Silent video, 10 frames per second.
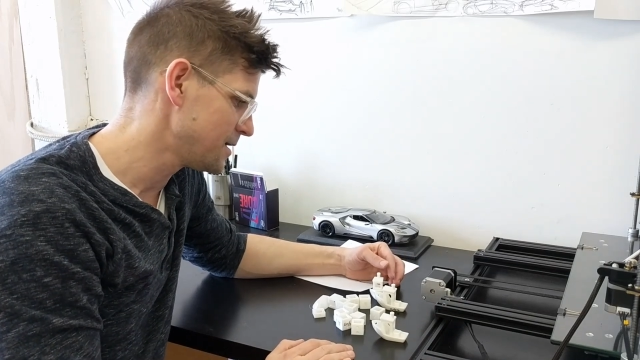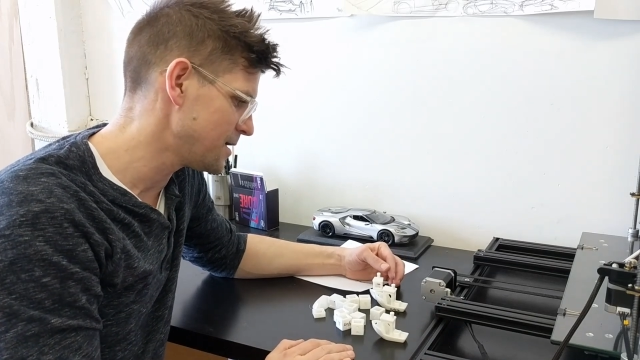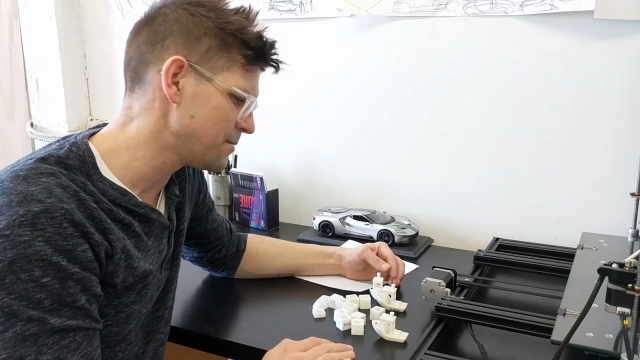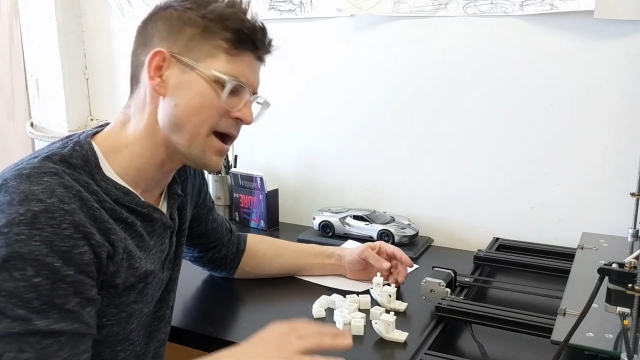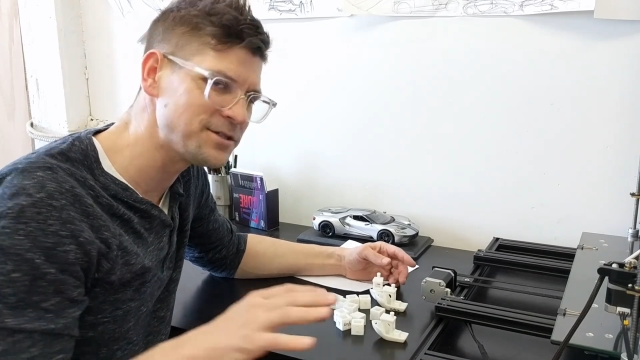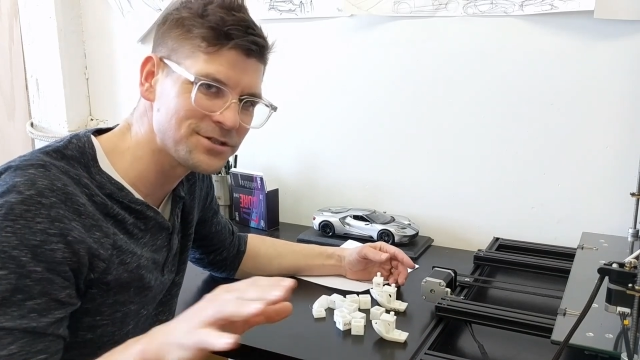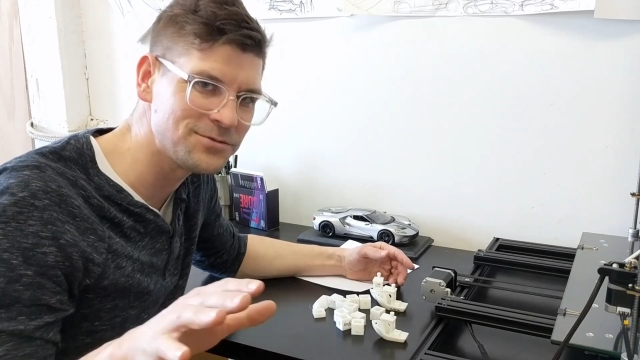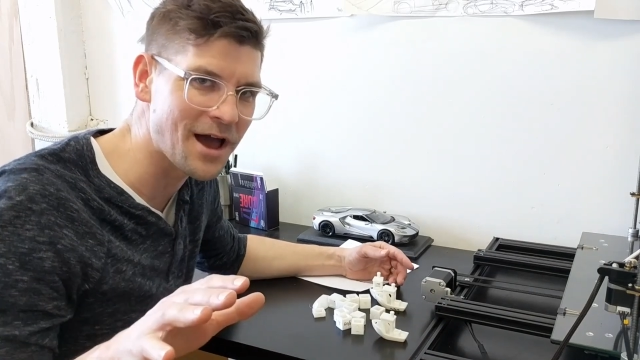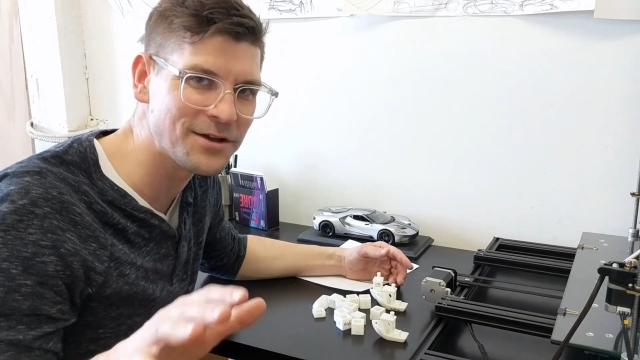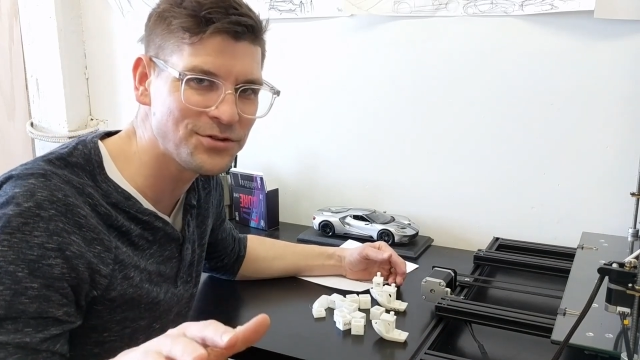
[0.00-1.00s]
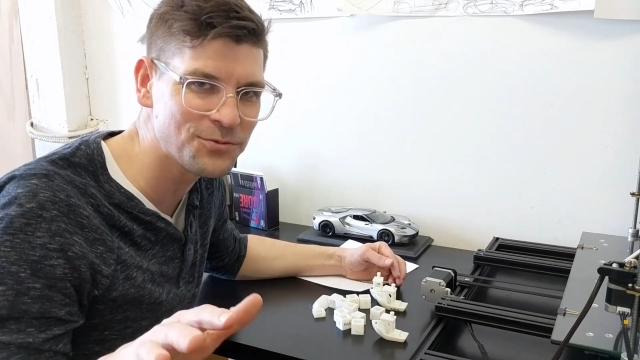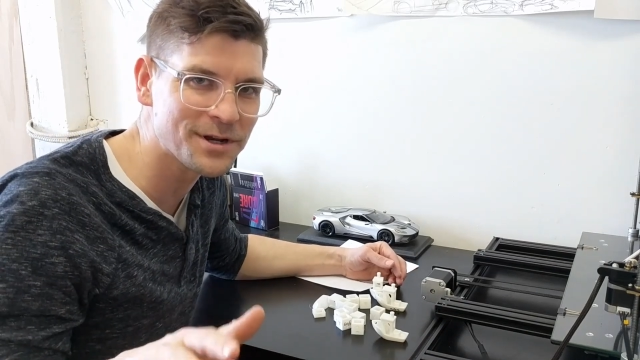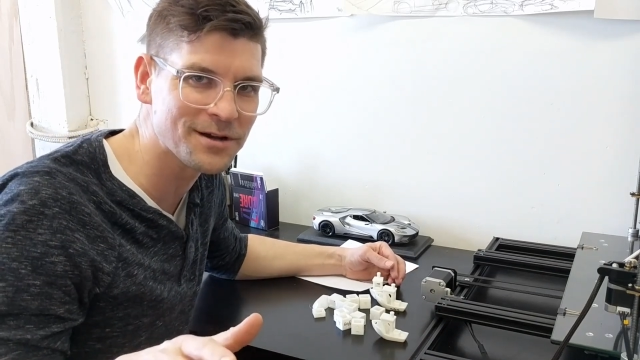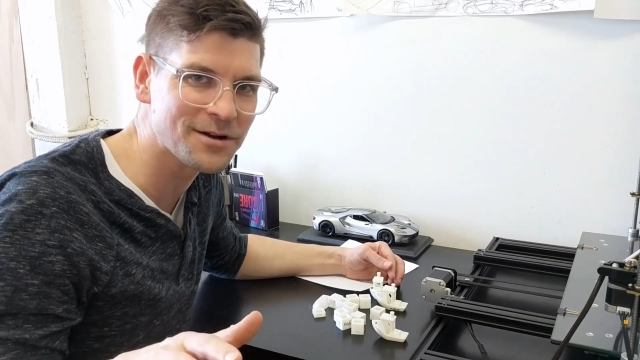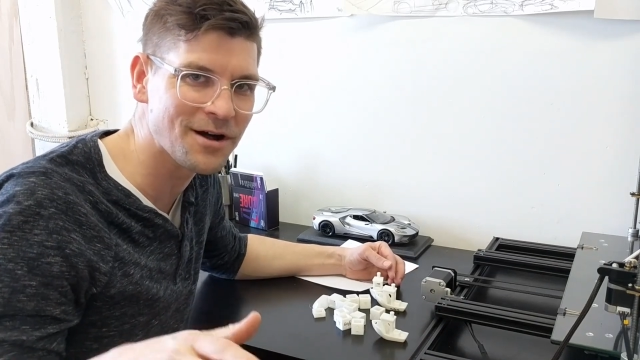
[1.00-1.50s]
I do
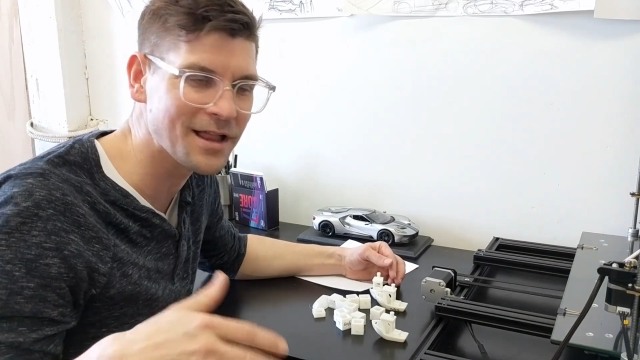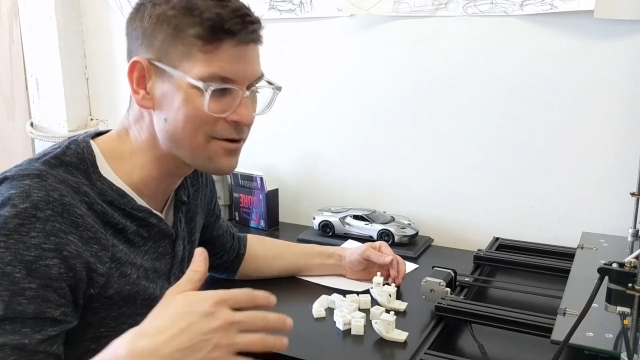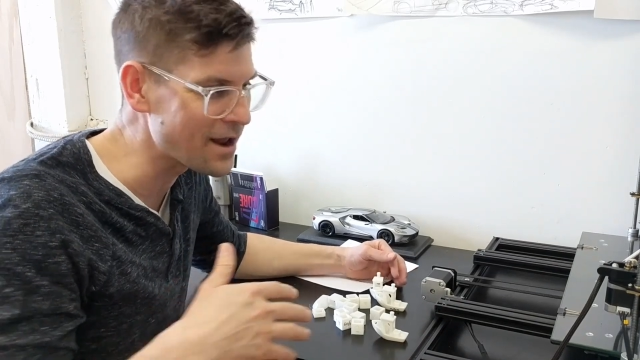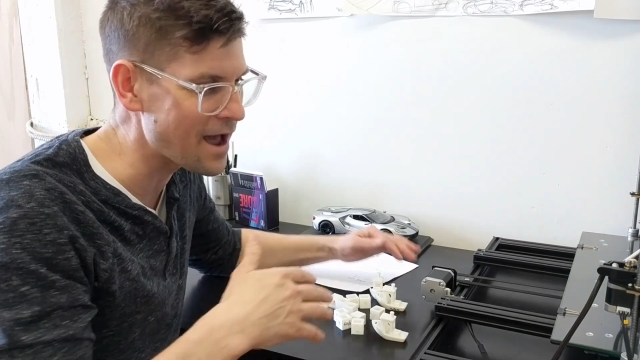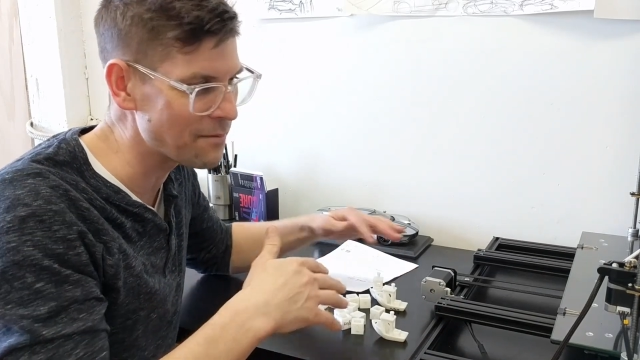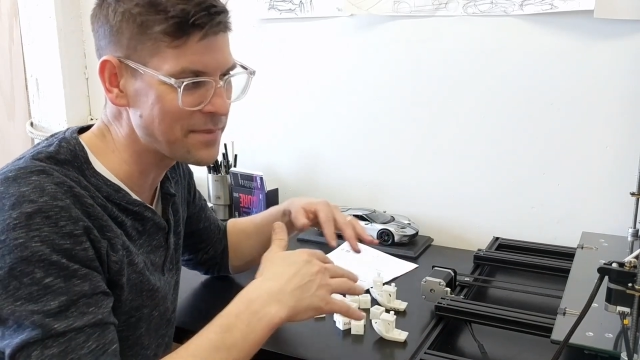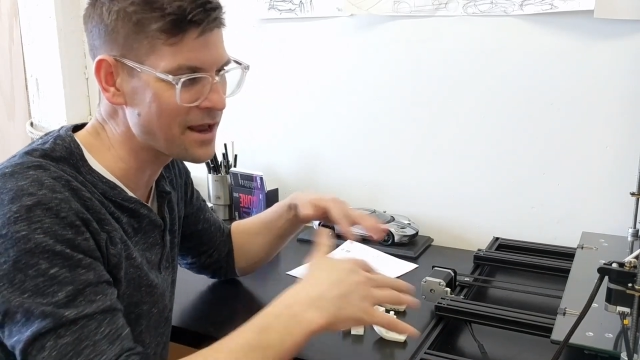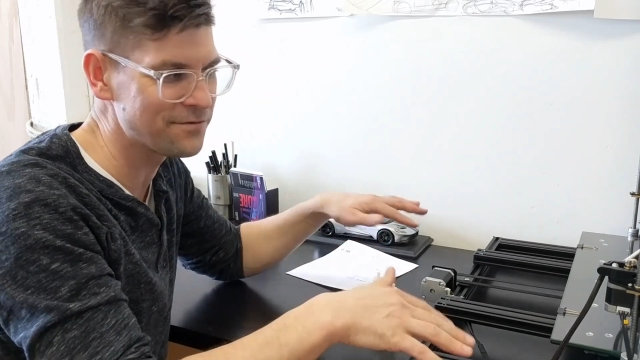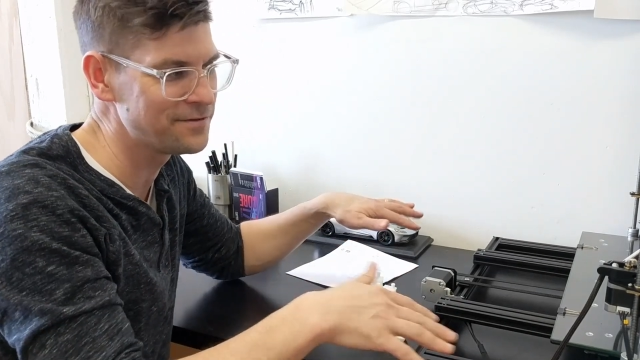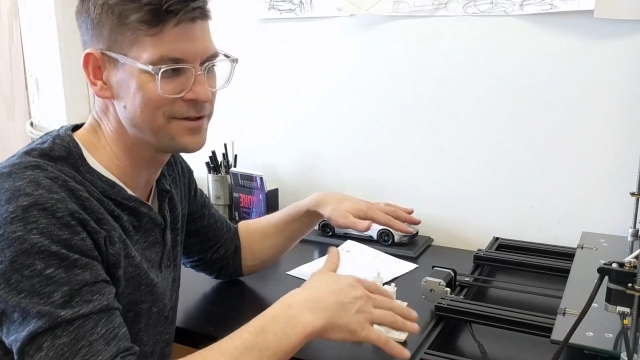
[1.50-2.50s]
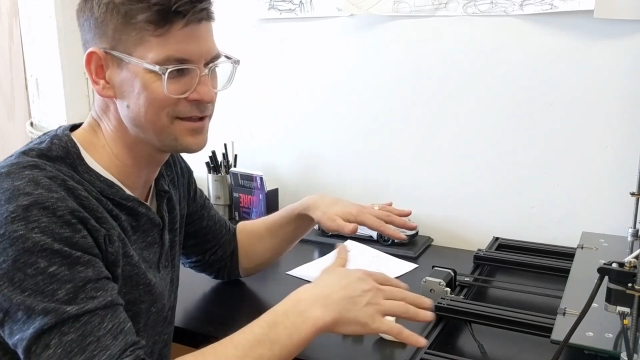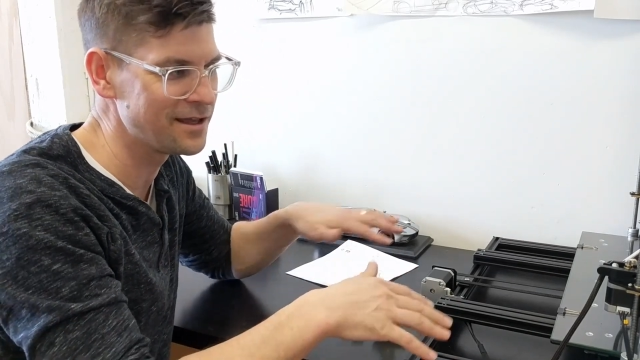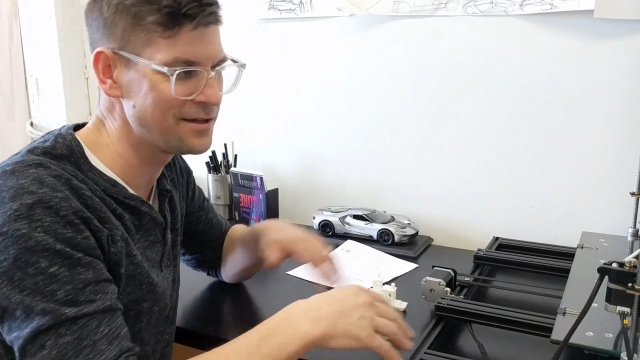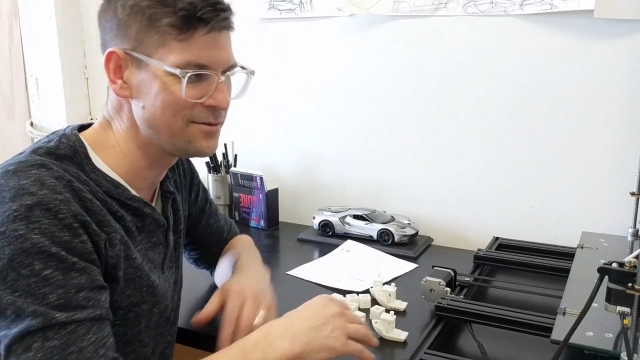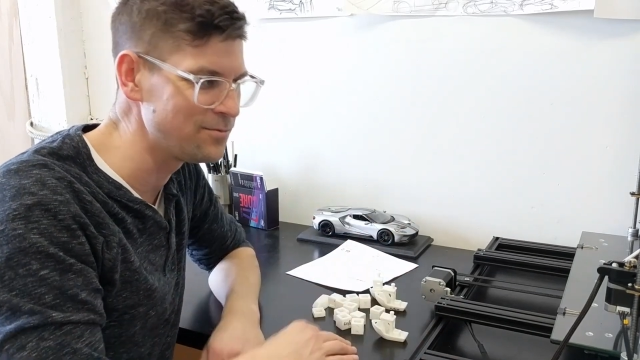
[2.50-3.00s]
want to call out, I'm not
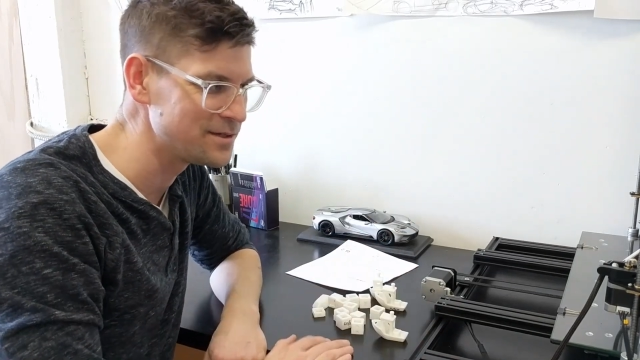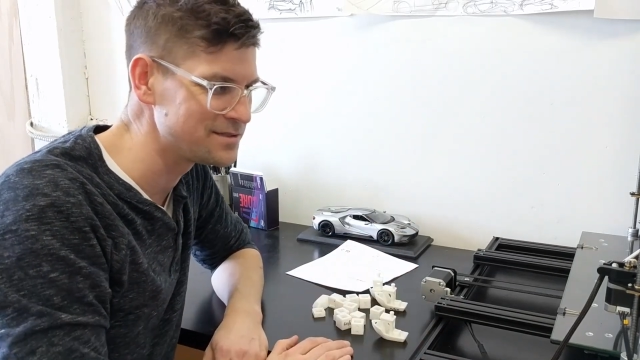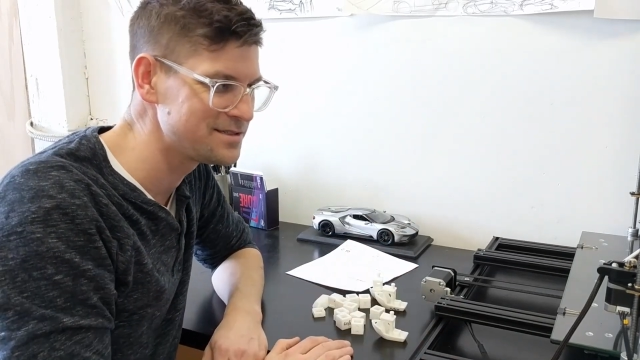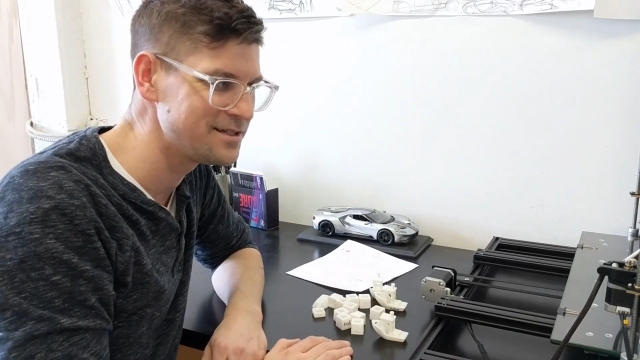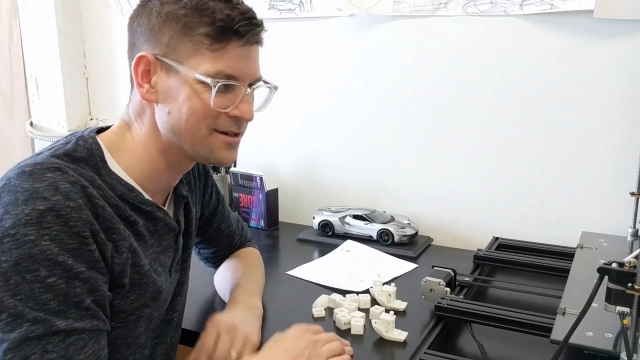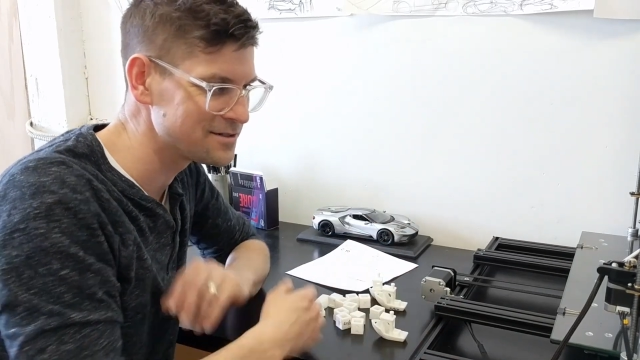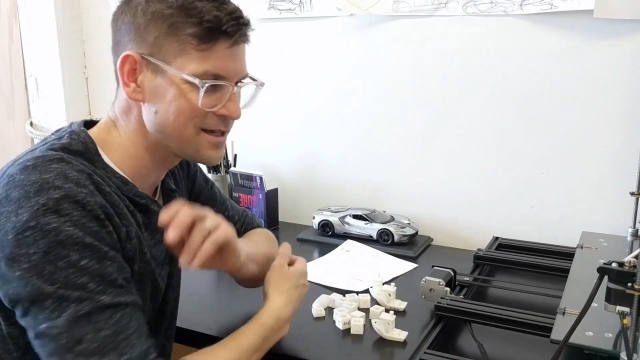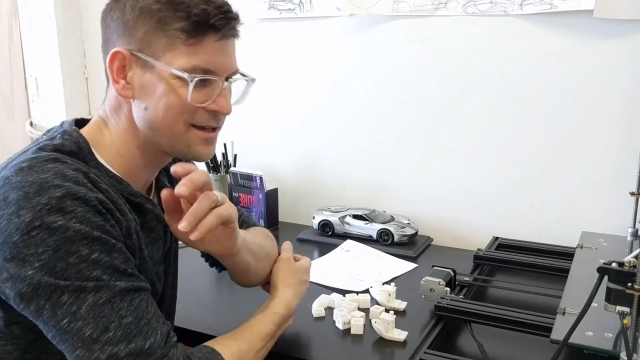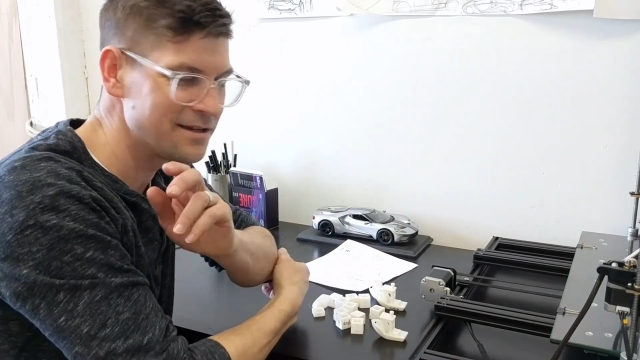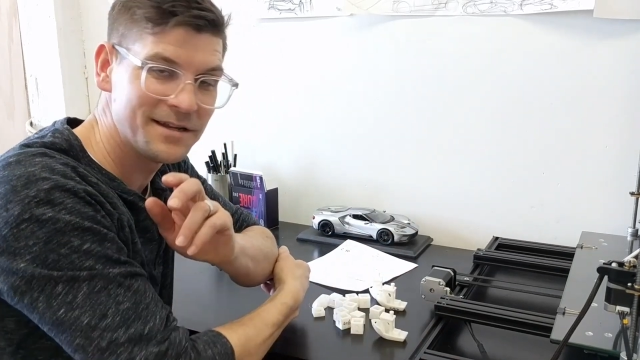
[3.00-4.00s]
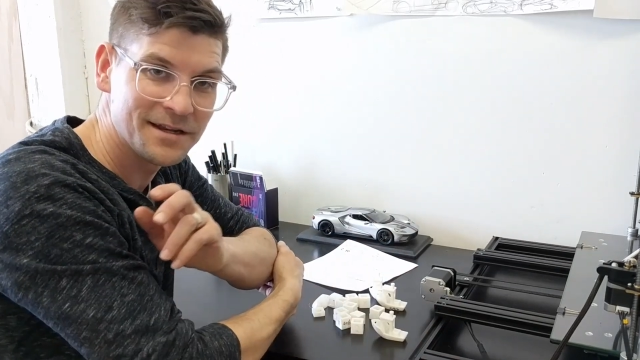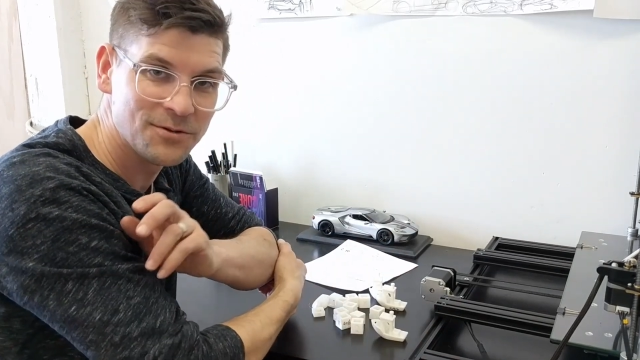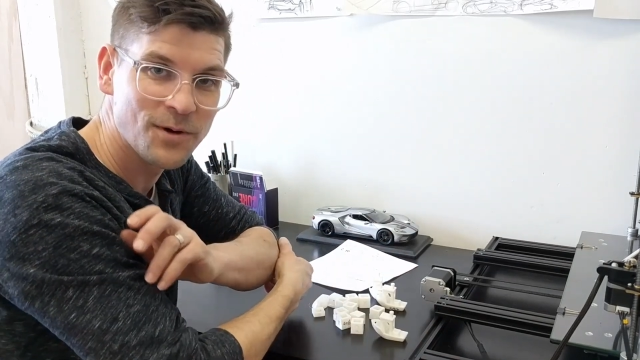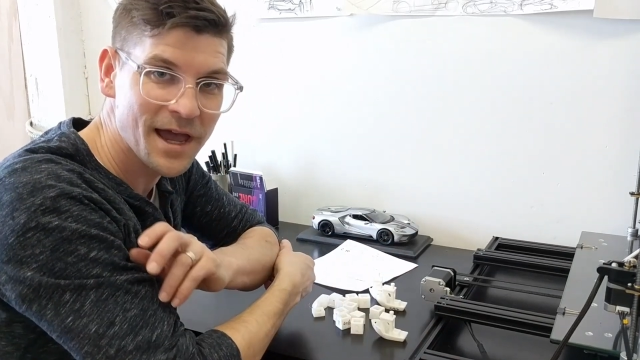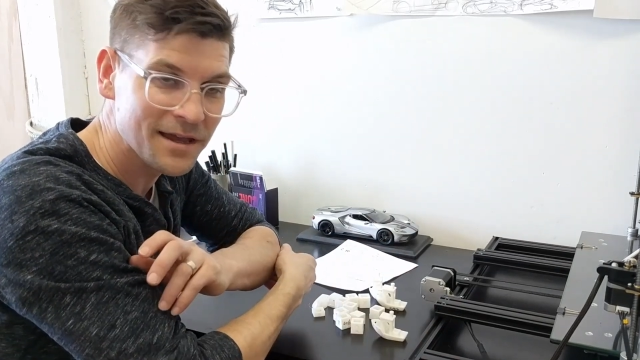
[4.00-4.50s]
affiliated with CR-10 in
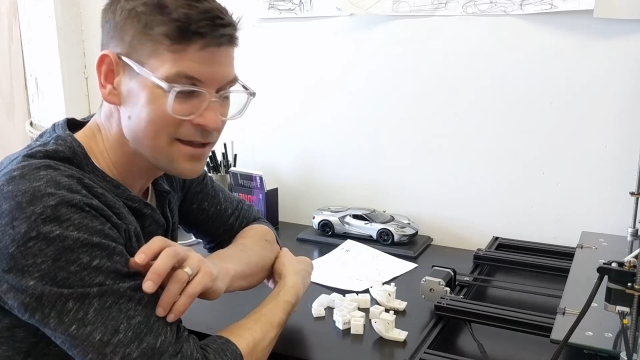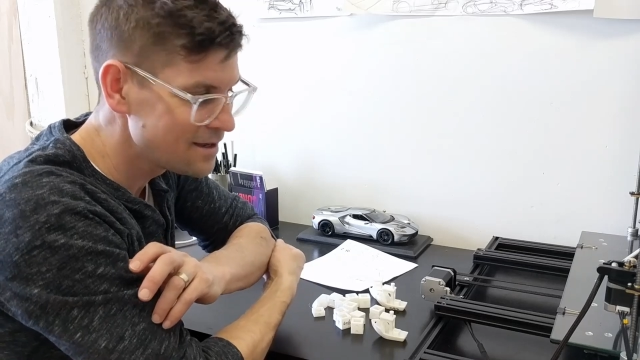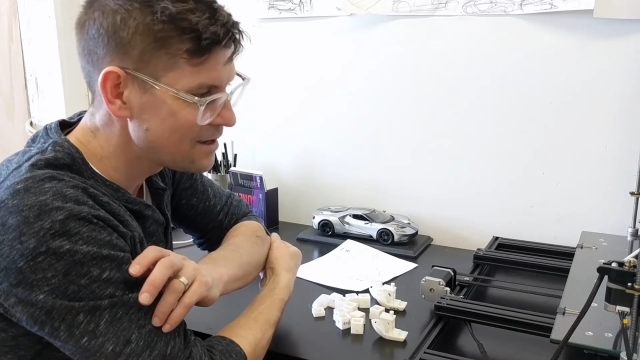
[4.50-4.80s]
any way.